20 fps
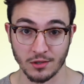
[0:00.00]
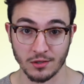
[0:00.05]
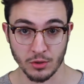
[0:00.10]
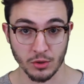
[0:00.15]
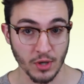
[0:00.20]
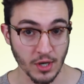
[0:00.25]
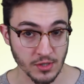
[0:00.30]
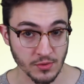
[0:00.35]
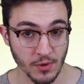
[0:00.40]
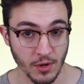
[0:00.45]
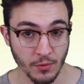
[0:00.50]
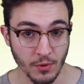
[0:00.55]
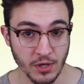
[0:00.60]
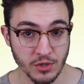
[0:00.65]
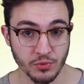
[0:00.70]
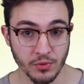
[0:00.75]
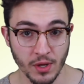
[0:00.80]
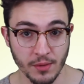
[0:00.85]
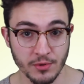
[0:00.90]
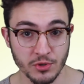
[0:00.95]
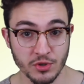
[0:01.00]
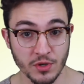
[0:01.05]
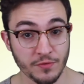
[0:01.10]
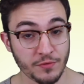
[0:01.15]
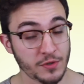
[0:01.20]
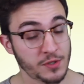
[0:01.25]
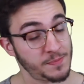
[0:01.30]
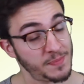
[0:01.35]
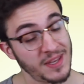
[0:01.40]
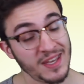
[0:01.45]
You guys want to watch Real Madrid
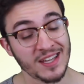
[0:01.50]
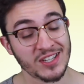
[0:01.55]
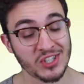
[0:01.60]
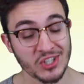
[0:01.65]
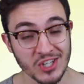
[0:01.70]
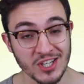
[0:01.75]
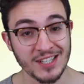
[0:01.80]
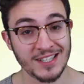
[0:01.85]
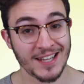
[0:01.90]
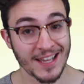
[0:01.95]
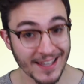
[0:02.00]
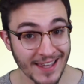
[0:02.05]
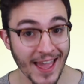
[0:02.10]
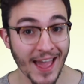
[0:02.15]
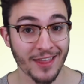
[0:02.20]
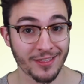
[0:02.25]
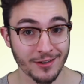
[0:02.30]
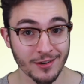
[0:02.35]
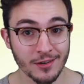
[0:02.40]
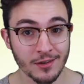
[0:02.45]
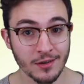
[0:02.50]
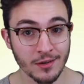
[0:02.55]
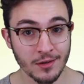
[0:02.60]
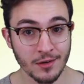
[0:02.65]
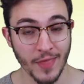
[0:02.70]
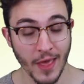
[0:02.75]
versus PSG together?